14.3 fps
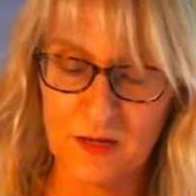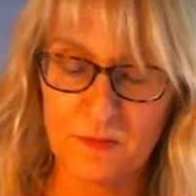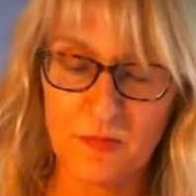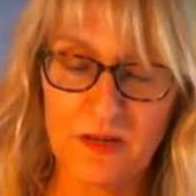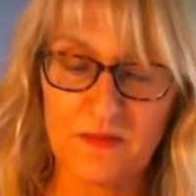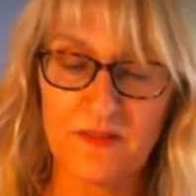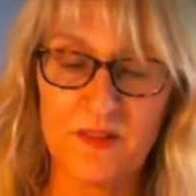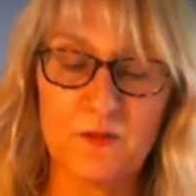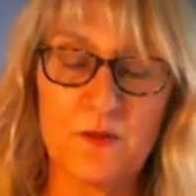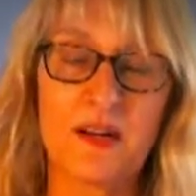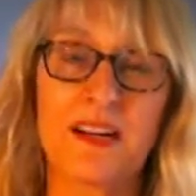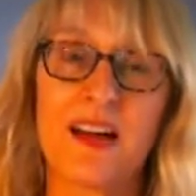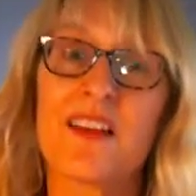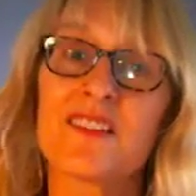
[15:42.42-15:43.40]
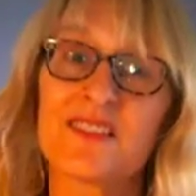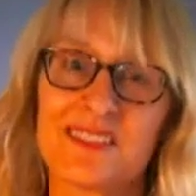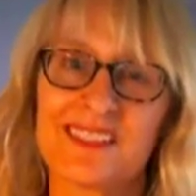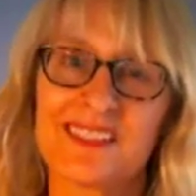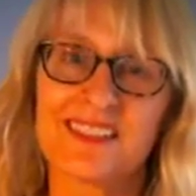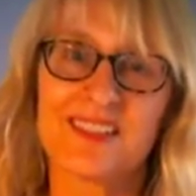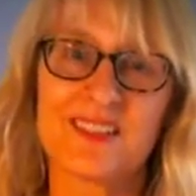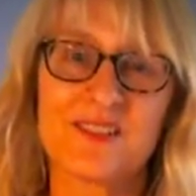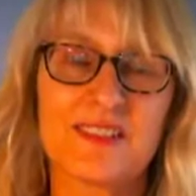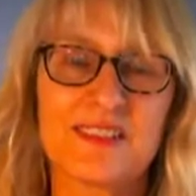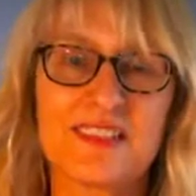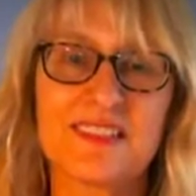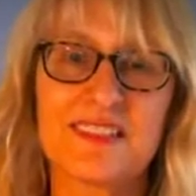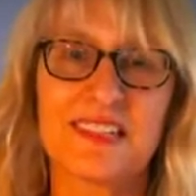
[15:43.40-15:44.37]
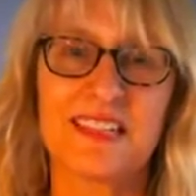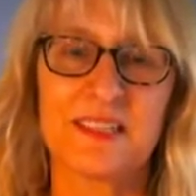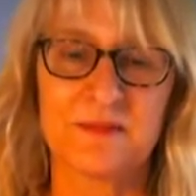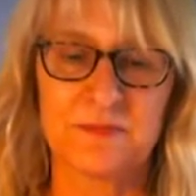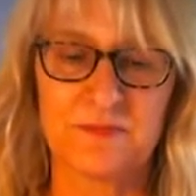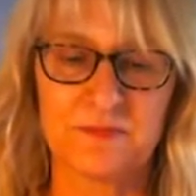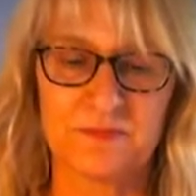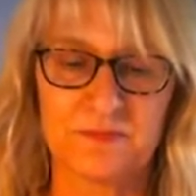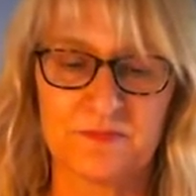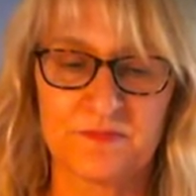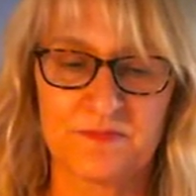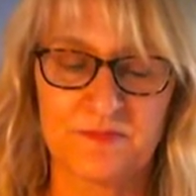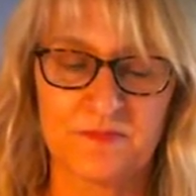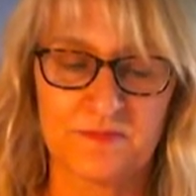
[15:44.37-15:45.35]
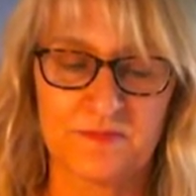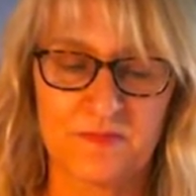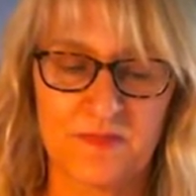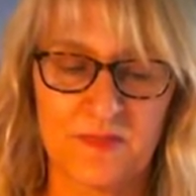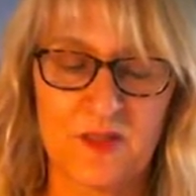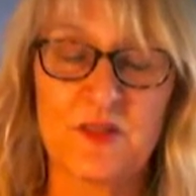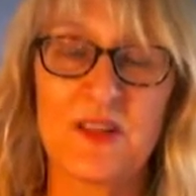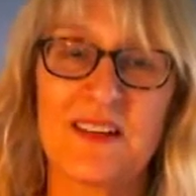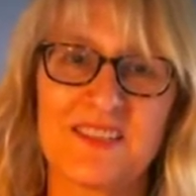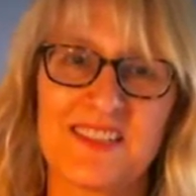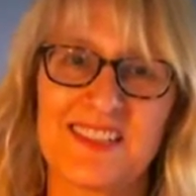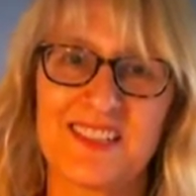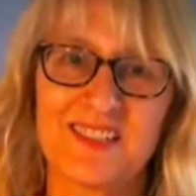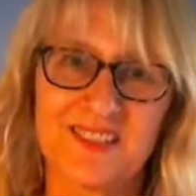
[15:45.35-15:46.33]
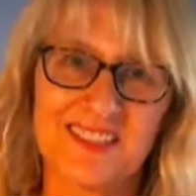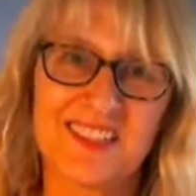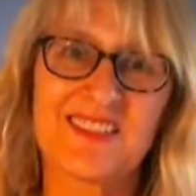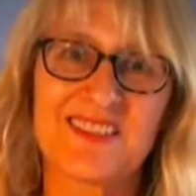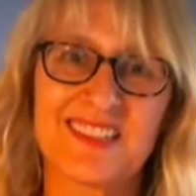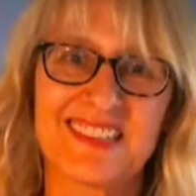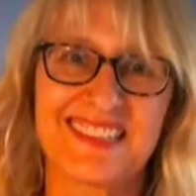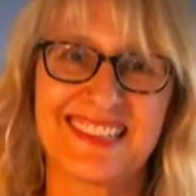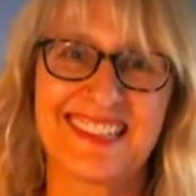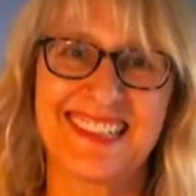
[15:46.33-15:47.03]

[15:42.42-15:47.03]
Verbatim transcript: but if you want others to see you clearly you have to see yourself clearly